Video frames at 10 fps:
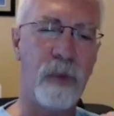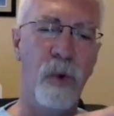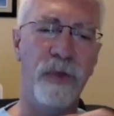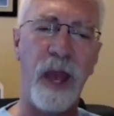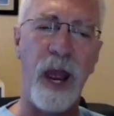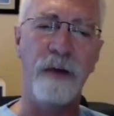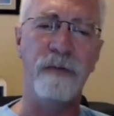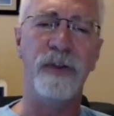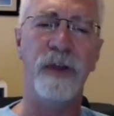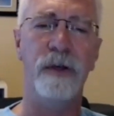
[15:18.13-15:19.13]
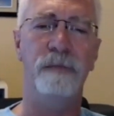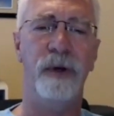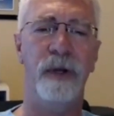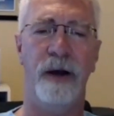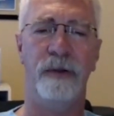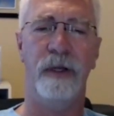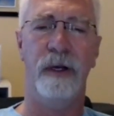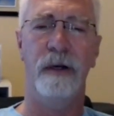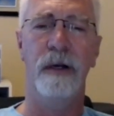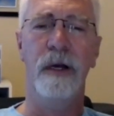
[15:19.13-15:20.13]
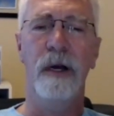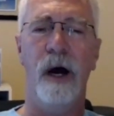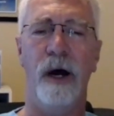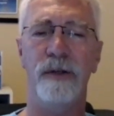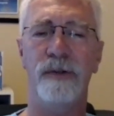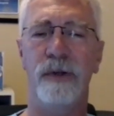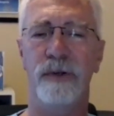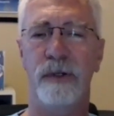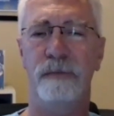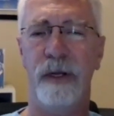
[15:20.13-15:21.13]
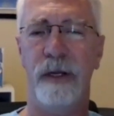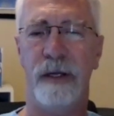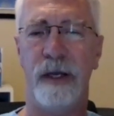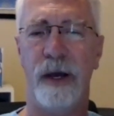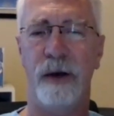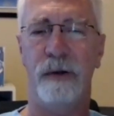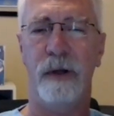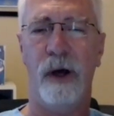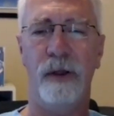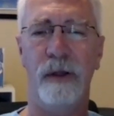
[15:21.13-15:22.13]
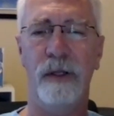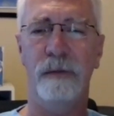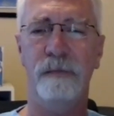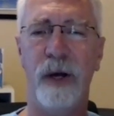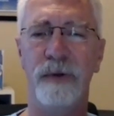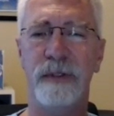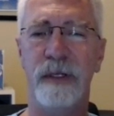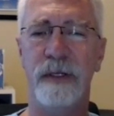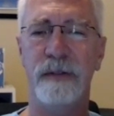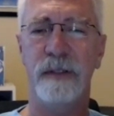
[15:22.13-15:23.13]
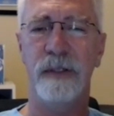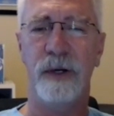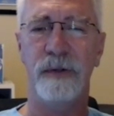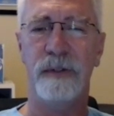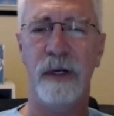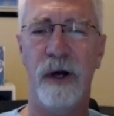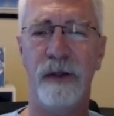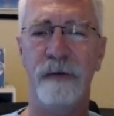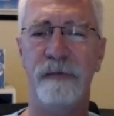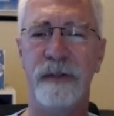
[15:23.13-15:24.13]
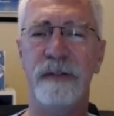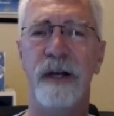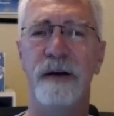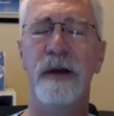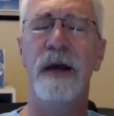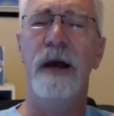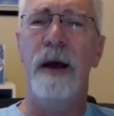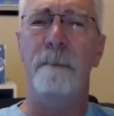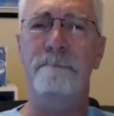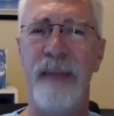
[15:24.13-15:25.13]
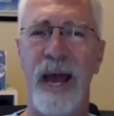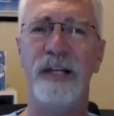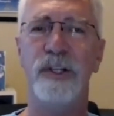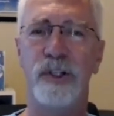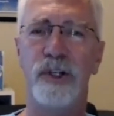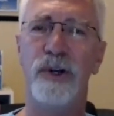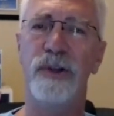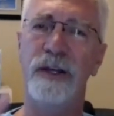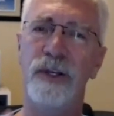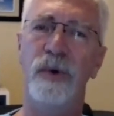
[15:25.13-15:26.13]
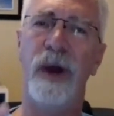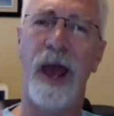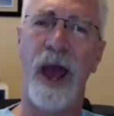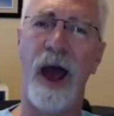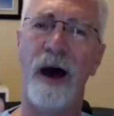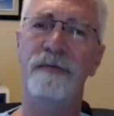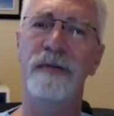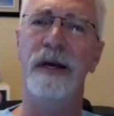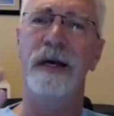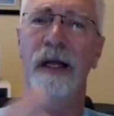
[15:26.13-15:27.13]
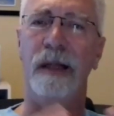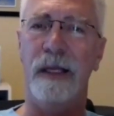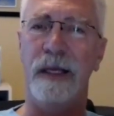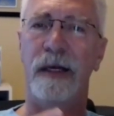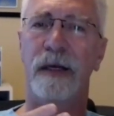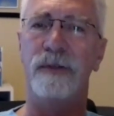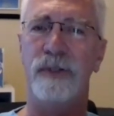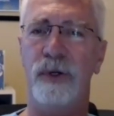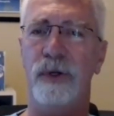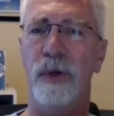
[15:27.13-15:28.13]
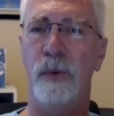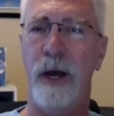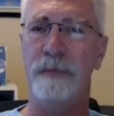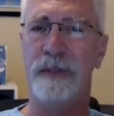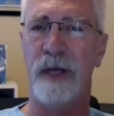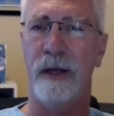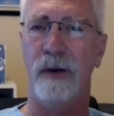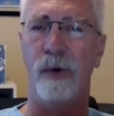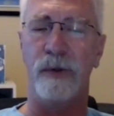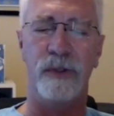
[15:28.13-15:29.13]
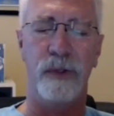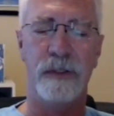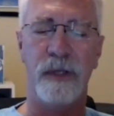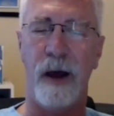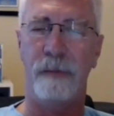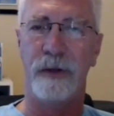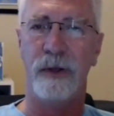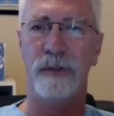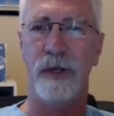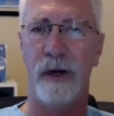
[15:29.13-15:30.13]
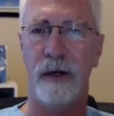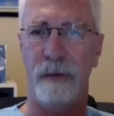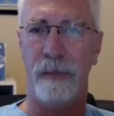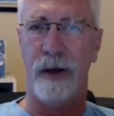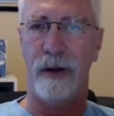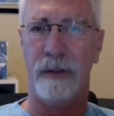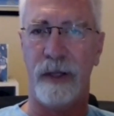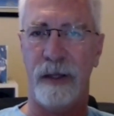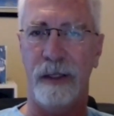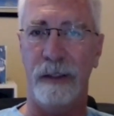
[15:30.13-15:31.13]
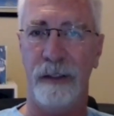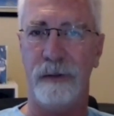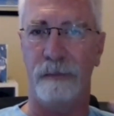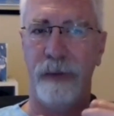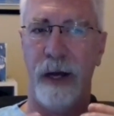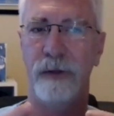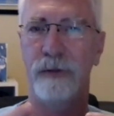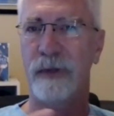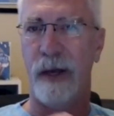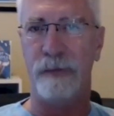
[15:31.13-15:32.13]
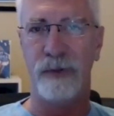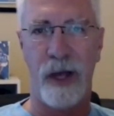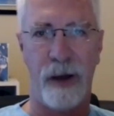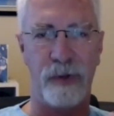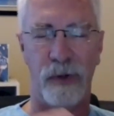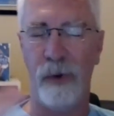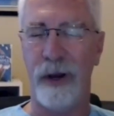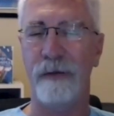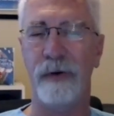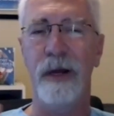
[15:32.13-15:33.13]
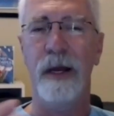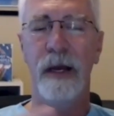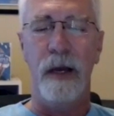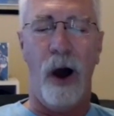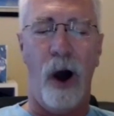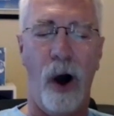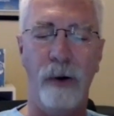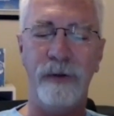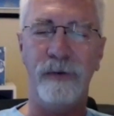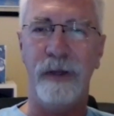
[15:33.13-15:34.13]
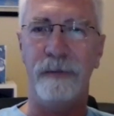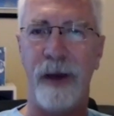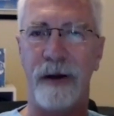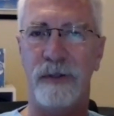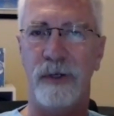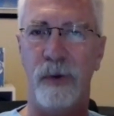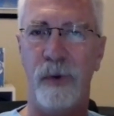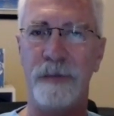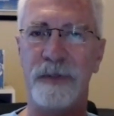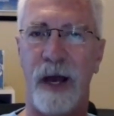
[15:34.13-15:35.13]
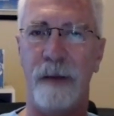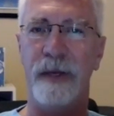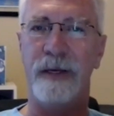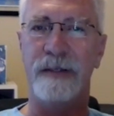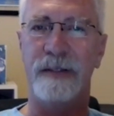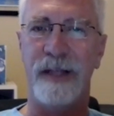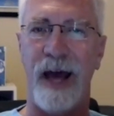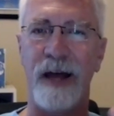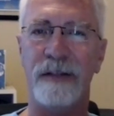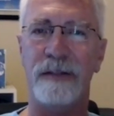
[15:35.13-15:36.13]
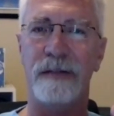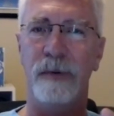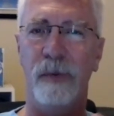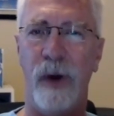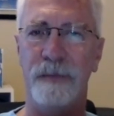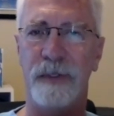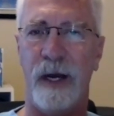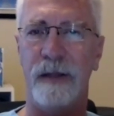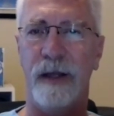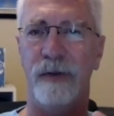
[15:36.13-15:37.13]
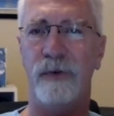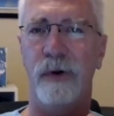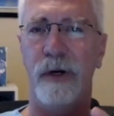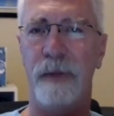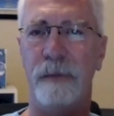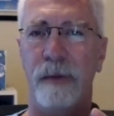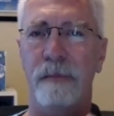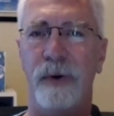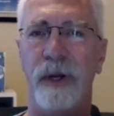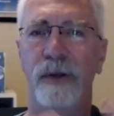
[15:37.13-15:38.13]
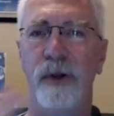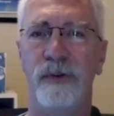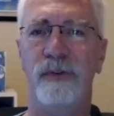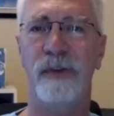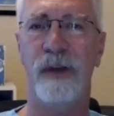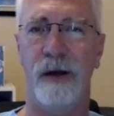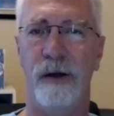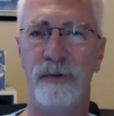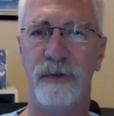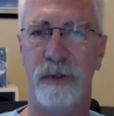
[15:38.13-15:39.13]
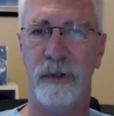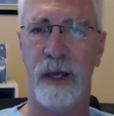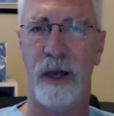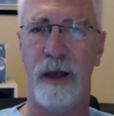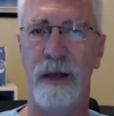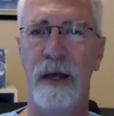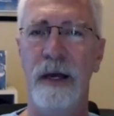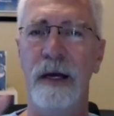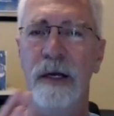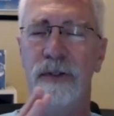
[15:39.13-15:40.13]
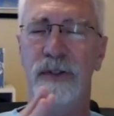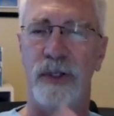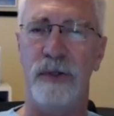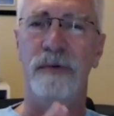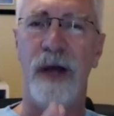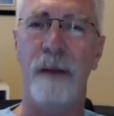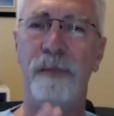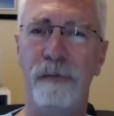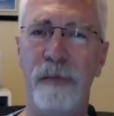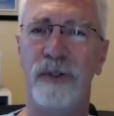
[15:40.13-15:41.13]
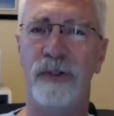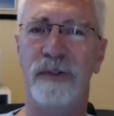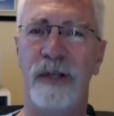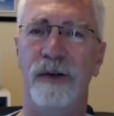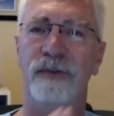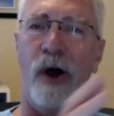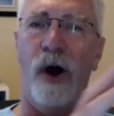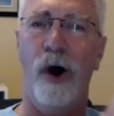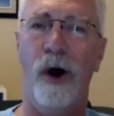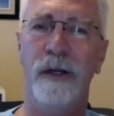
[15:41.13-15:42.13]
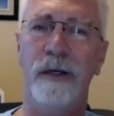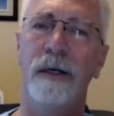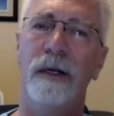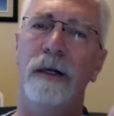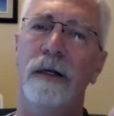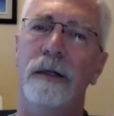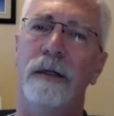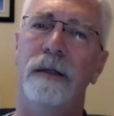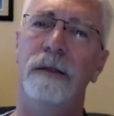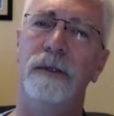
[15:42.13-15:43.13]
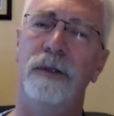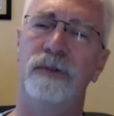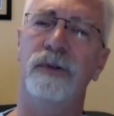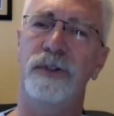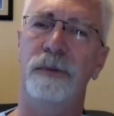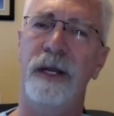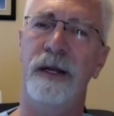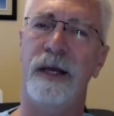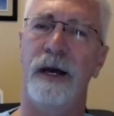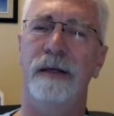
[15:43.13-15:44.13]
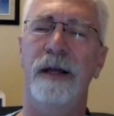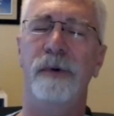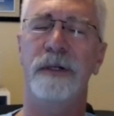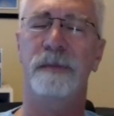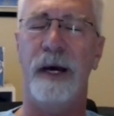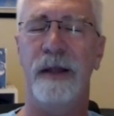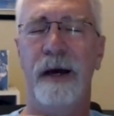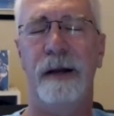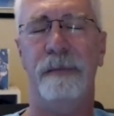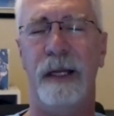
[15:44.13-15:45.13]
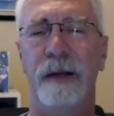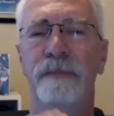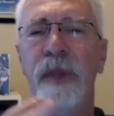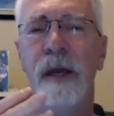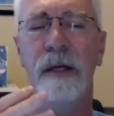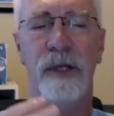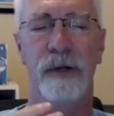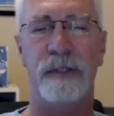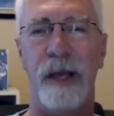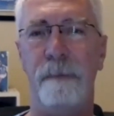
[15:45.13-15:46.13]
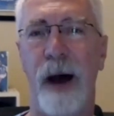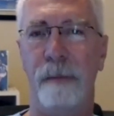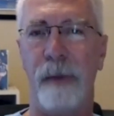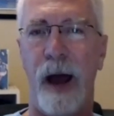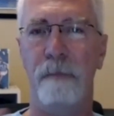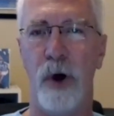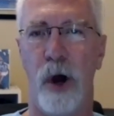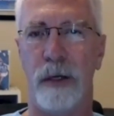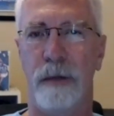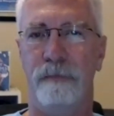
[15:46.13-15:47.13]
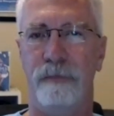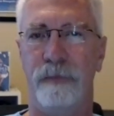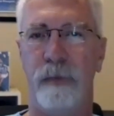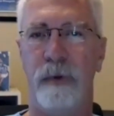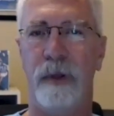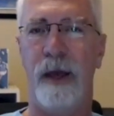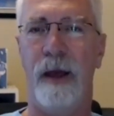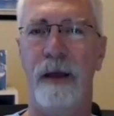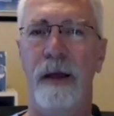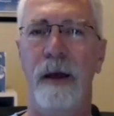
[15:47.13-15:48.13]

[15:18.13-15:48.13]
with everything you put out there on your social media account, all the little postings and notes and all that fun stuff, make sure that you have a link to your website or to the topic you're talking about. Okay, the link about your sample chapter or whatever. Always link back to your website, because that's the website that's going to be promoting your sales. Okay, do not promote your sales on your social media account. In other words, by that I mean, don't say buy my book. Okay,